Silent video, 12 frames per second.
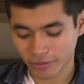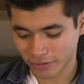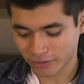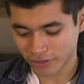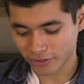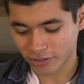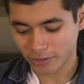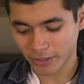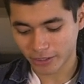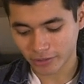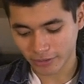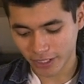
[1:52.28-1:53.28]
do is turn the
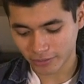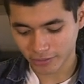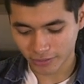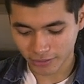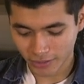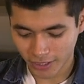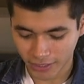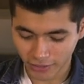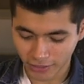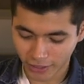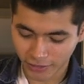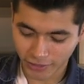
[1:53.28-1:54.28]
tomato around
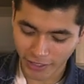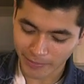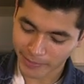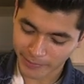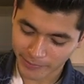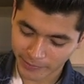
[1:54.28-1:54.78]
and dice it up.